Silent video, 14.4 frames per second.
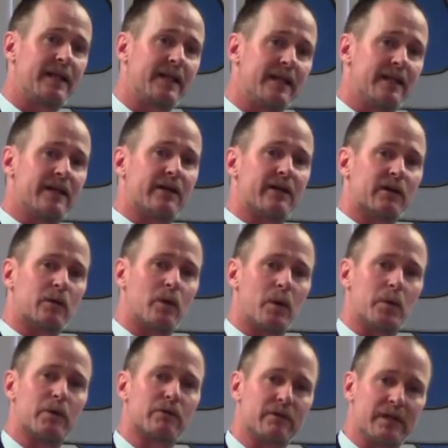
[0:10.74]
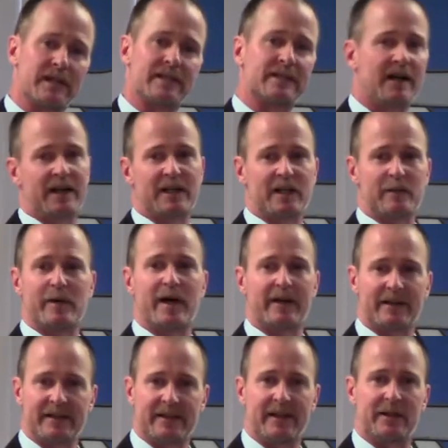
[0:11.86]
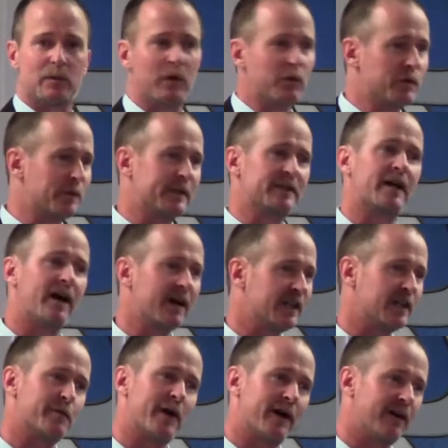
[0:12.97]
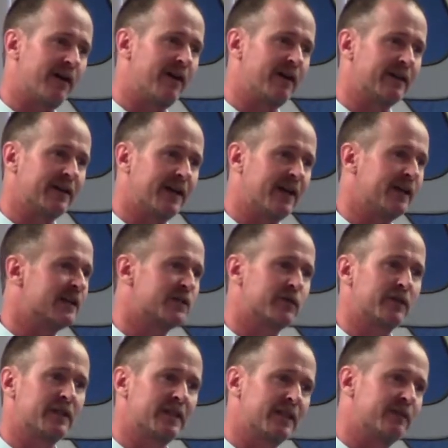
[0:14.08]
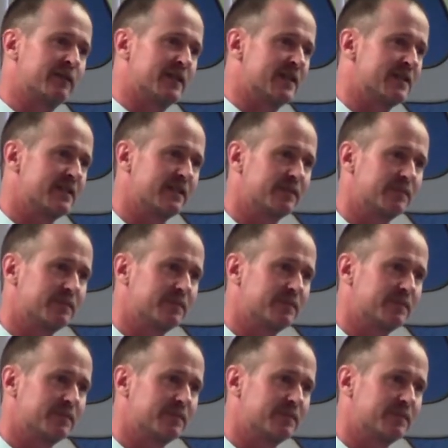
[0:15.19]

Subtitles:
key here, and what we're really talking about again, what we've been talking about all day, is forgiveness.